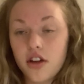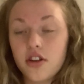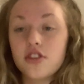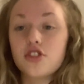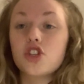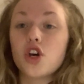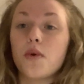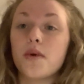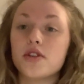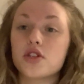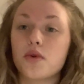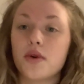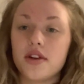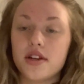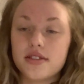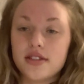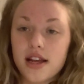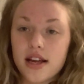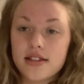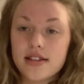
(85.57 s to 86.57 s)
so it's going to
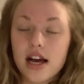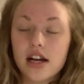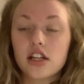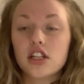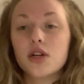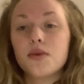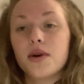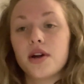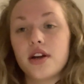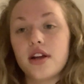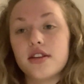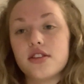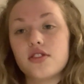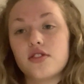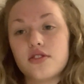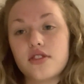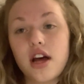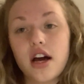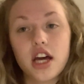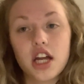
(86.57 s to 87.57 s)
stay exactly where it is. There's
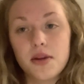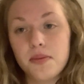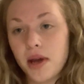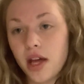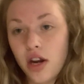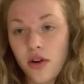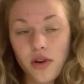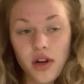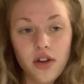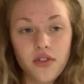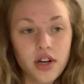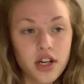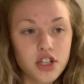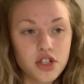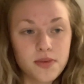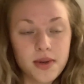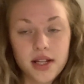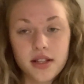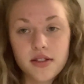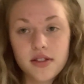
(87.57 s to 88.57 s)
not going to be any
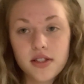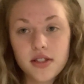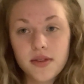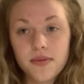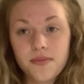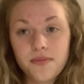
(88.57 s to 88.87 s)
rearrangements.